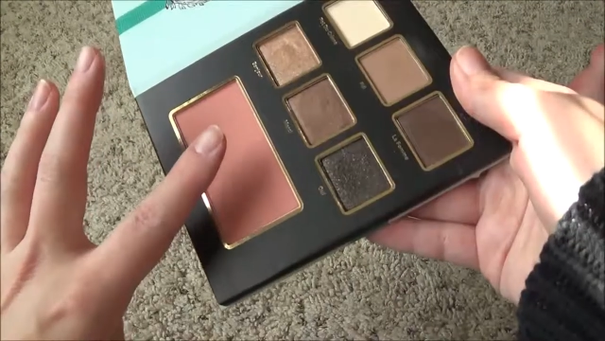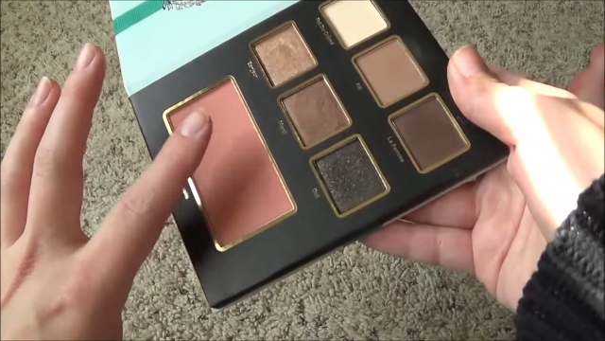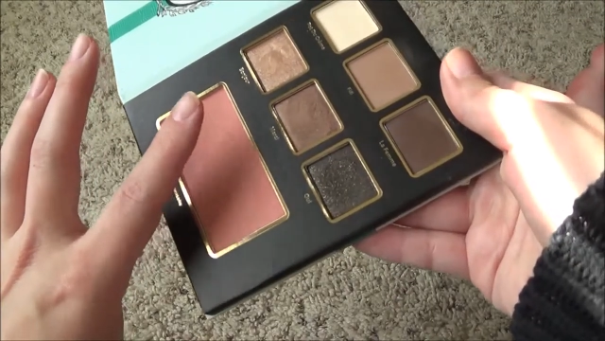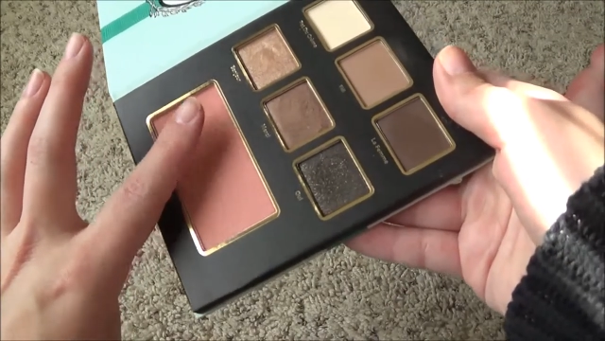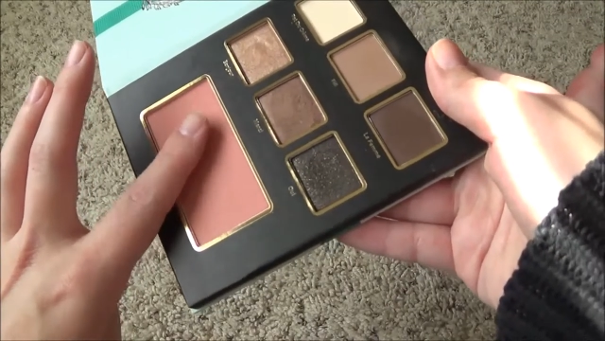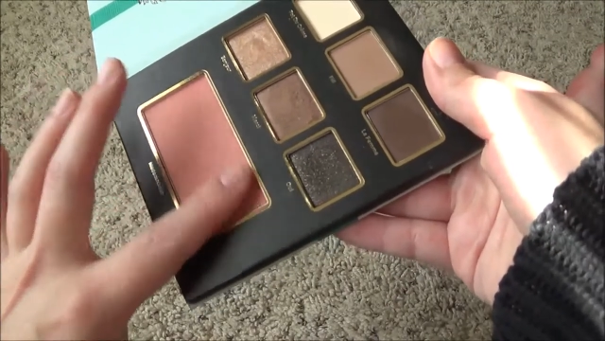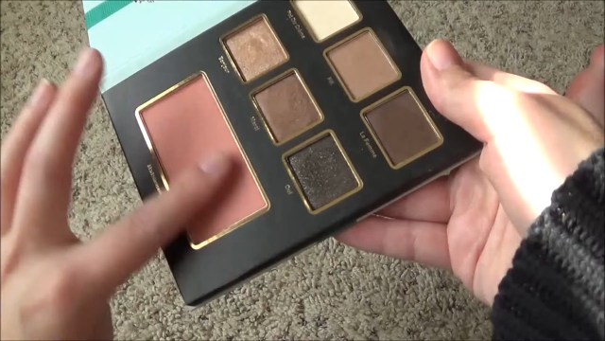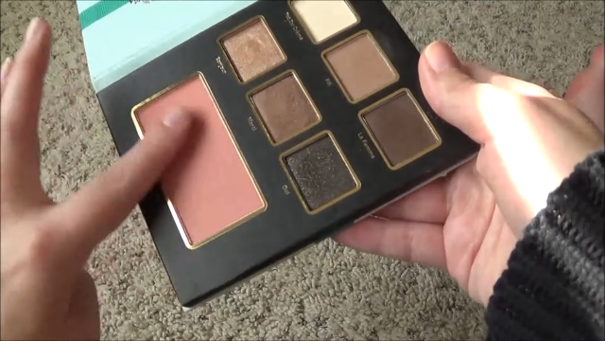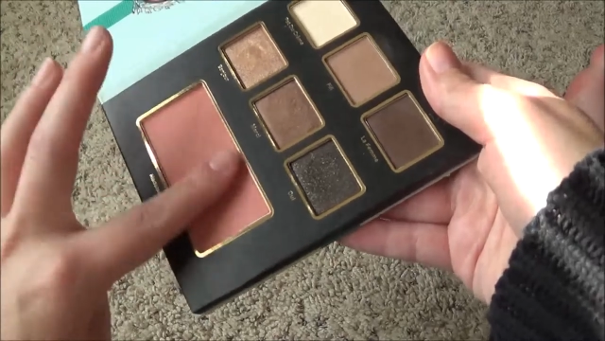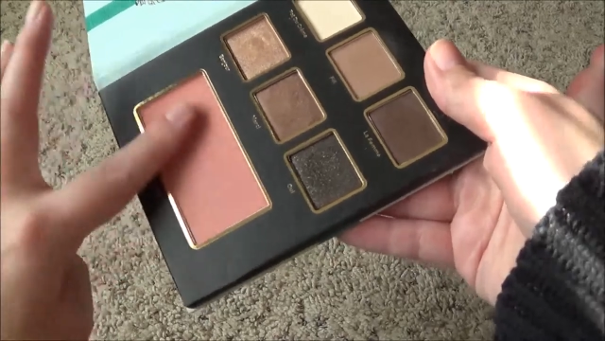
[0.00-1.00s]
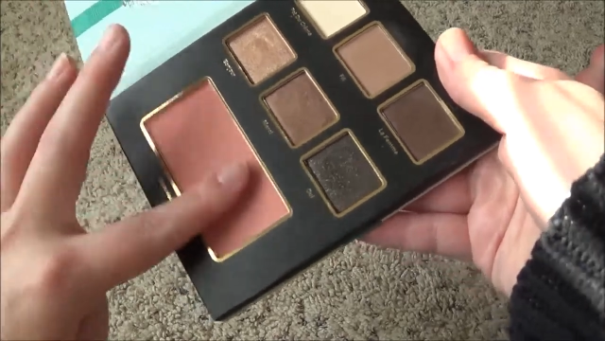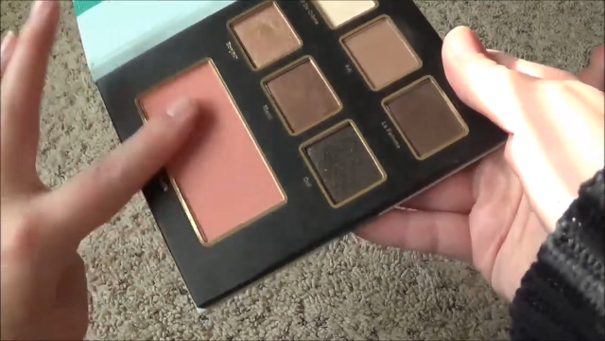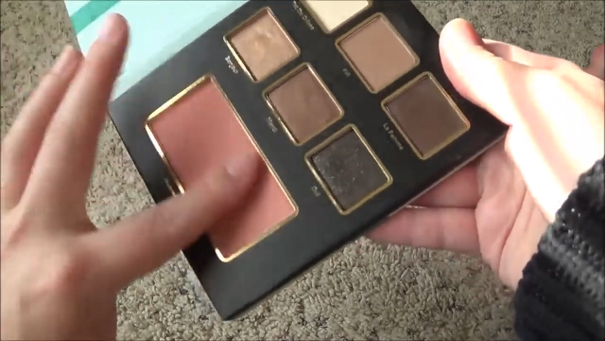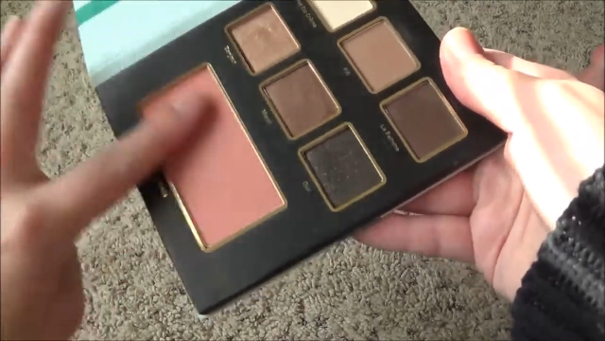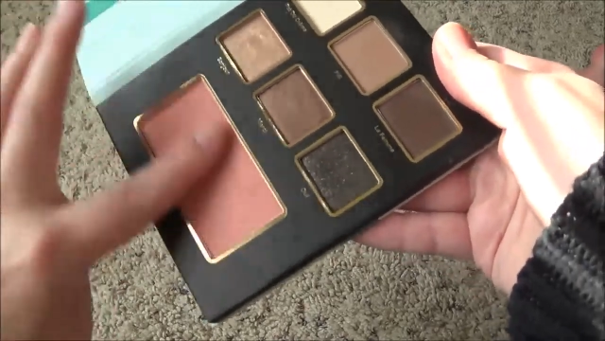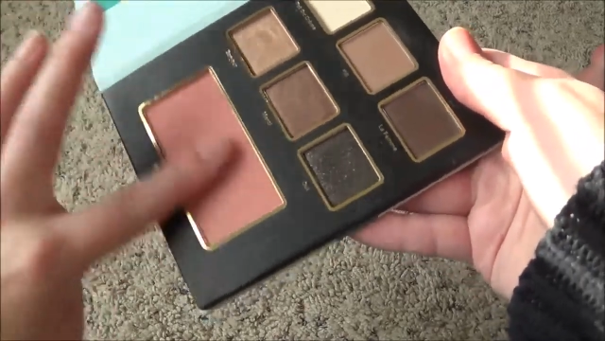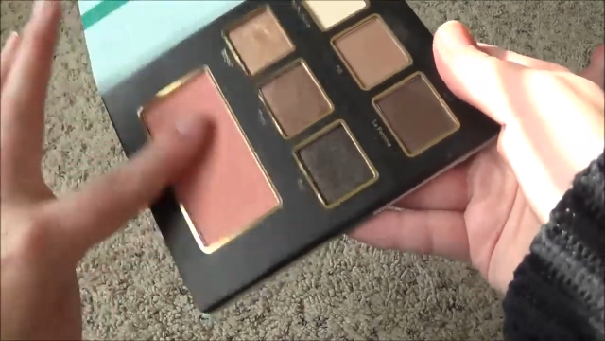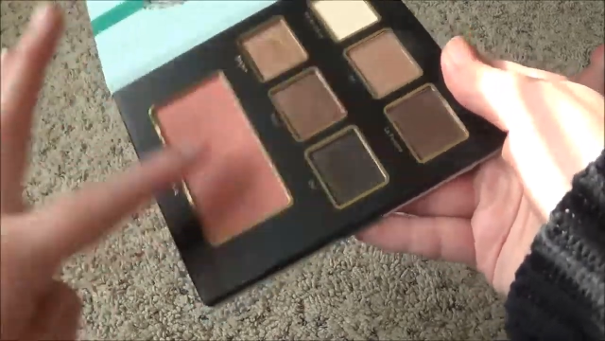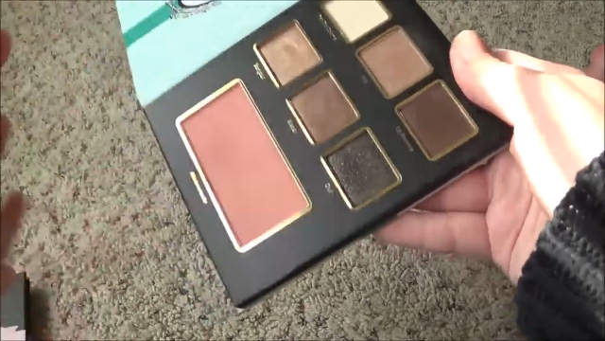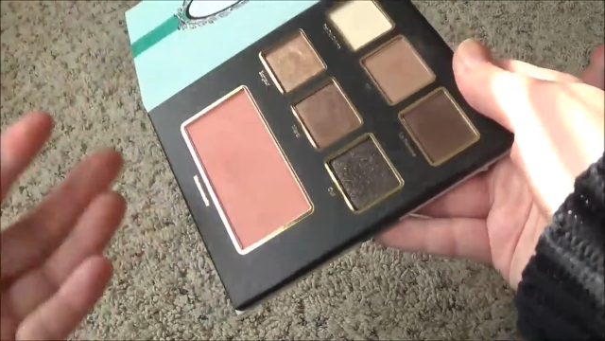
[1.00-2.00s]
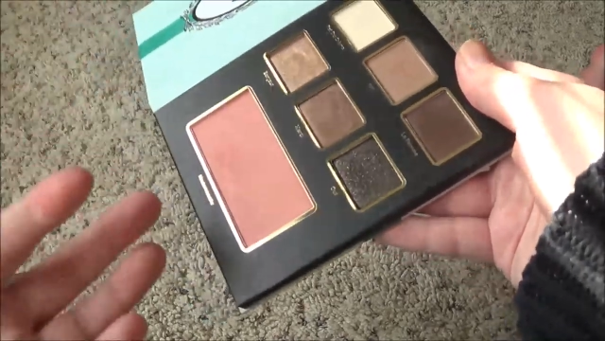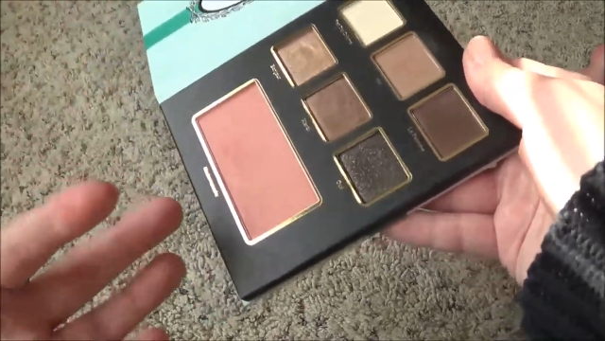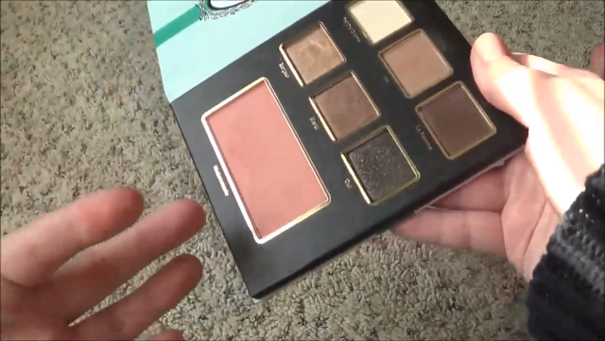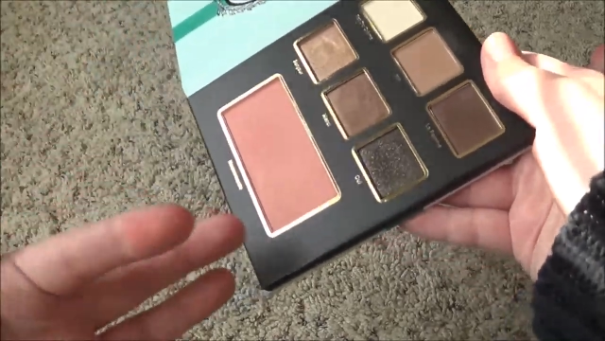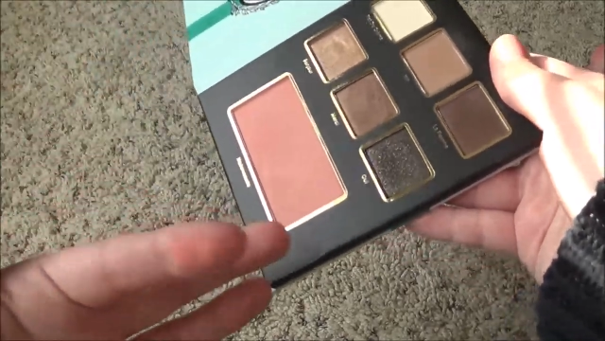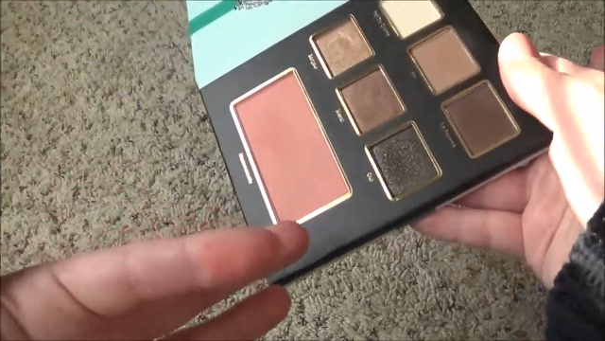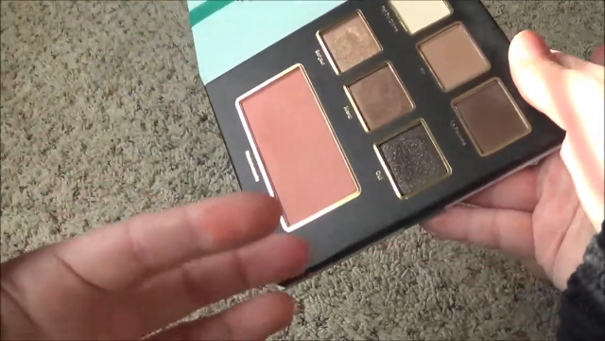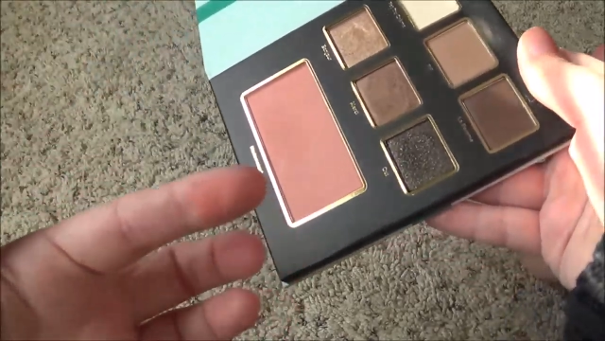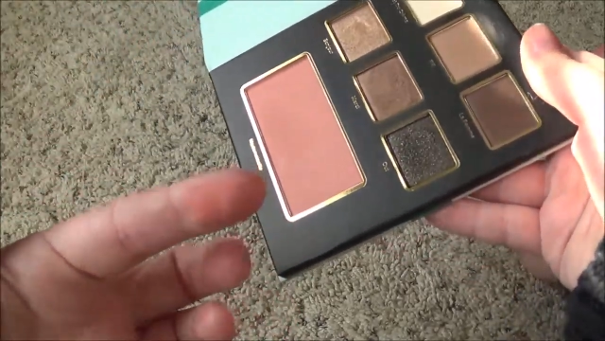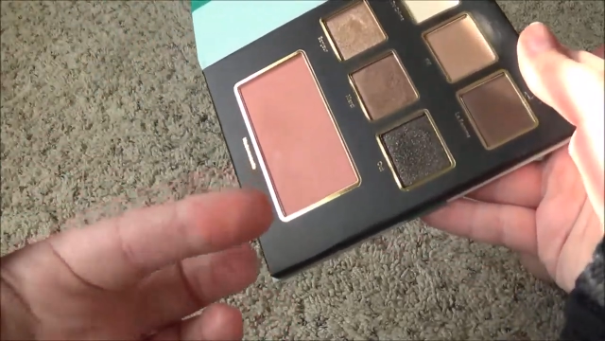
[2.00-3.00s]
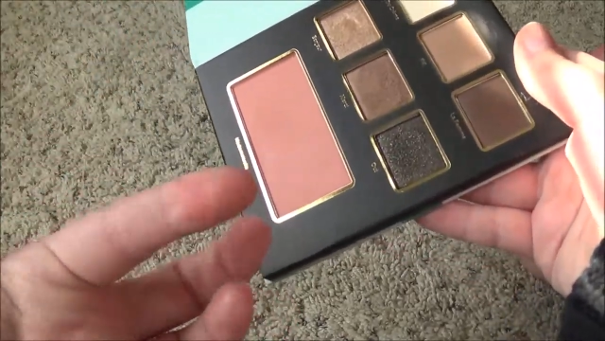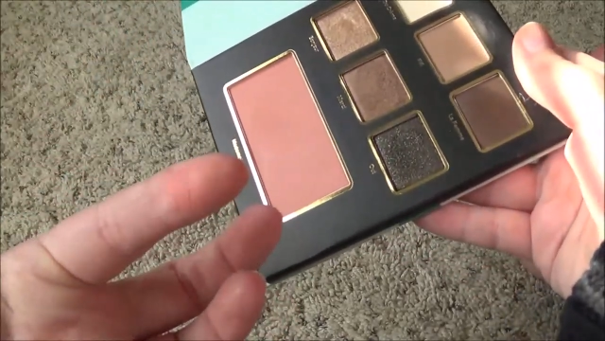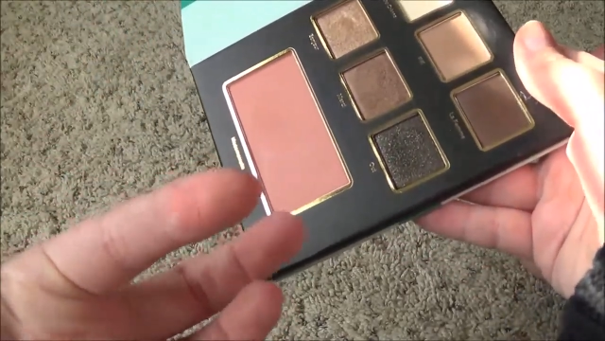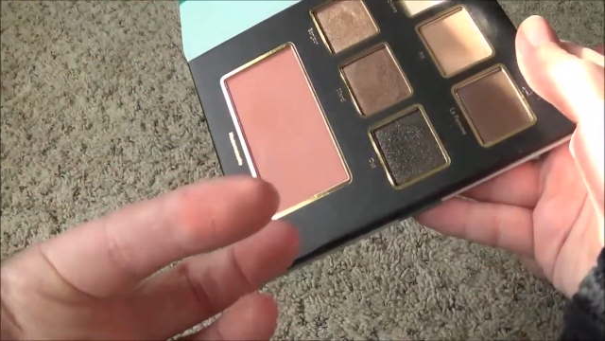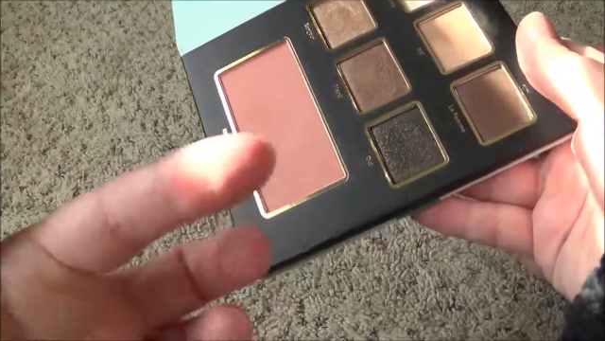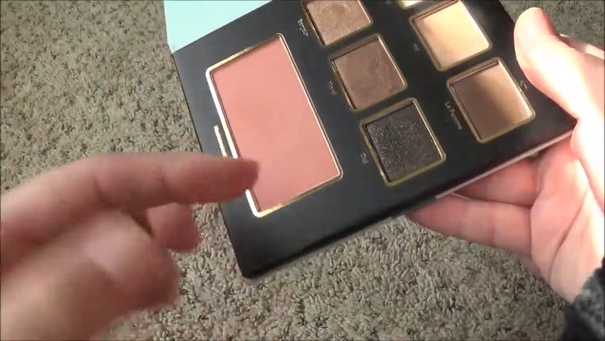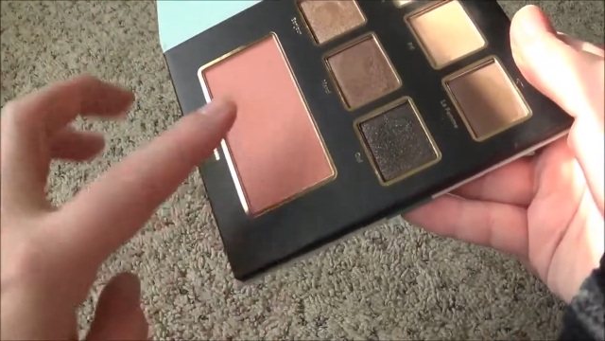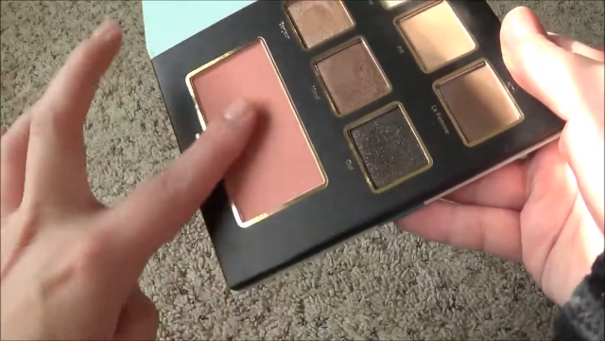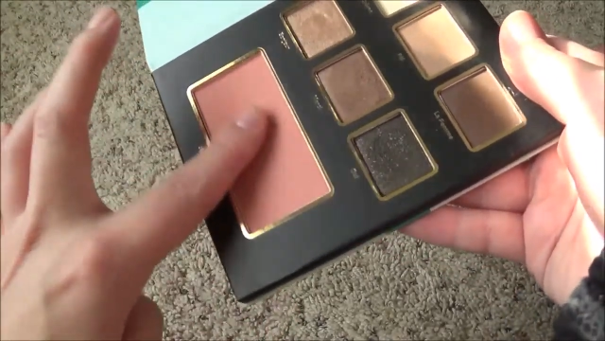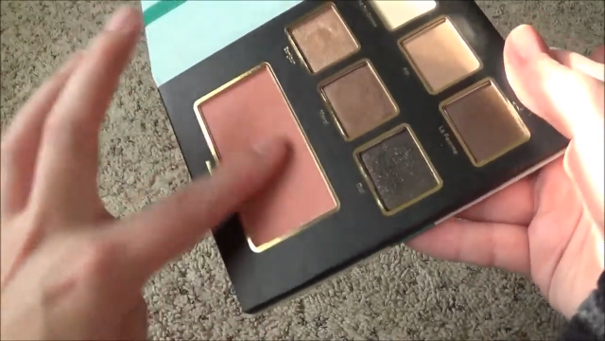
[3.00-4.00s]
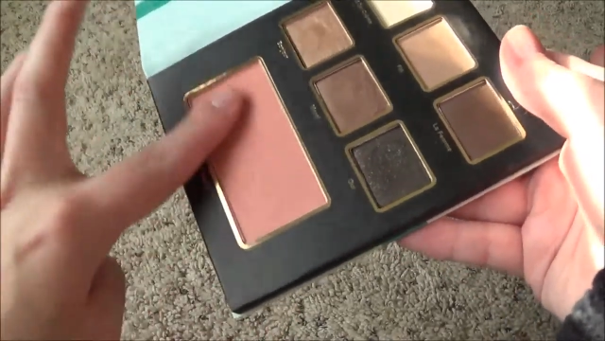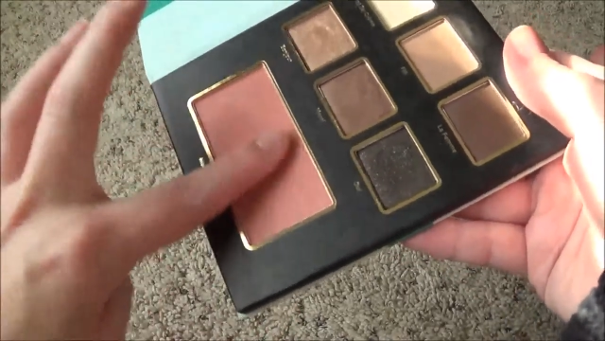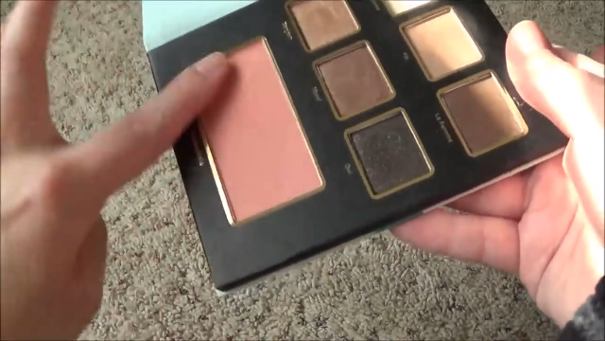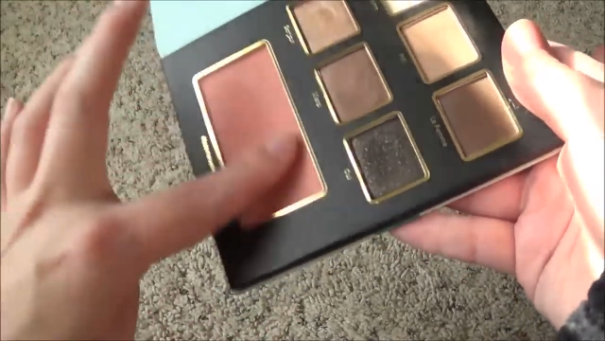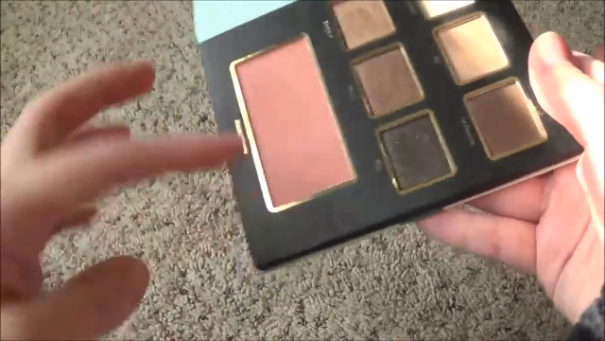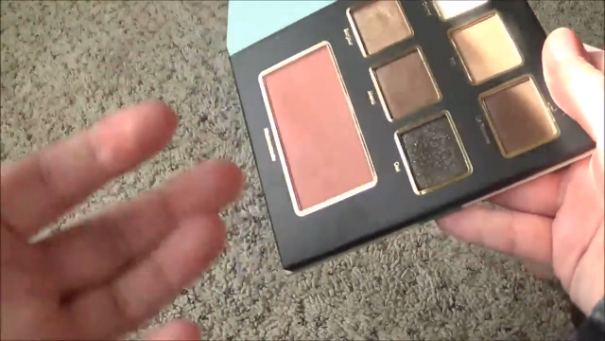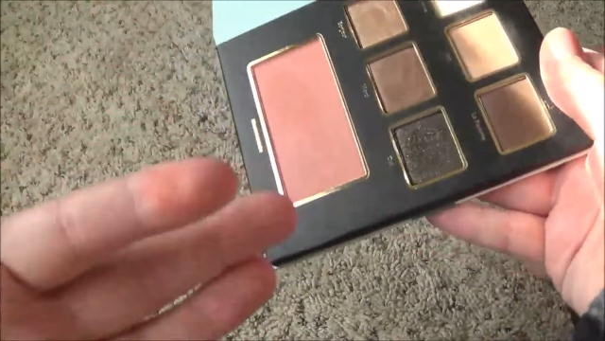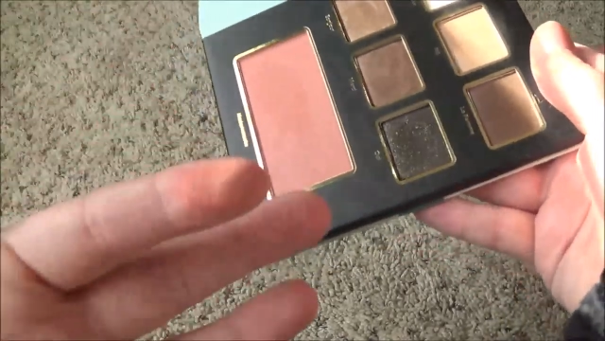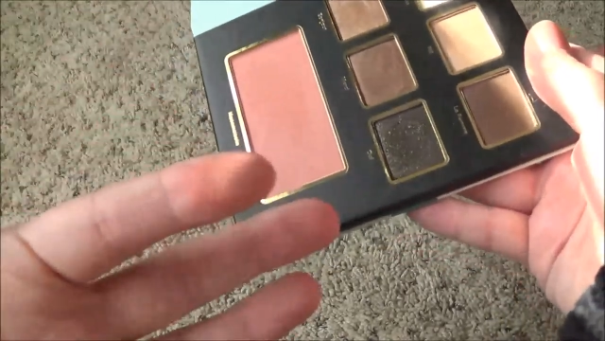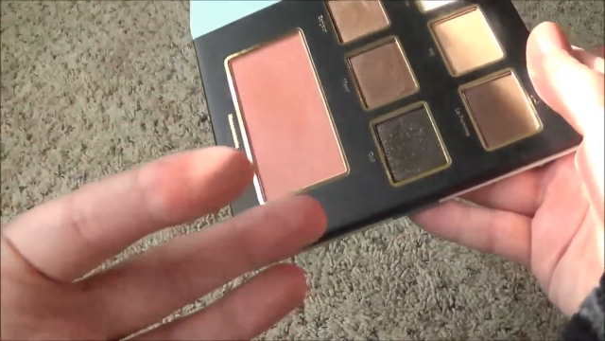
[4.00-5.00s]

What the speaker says: [unreadable: no face in view]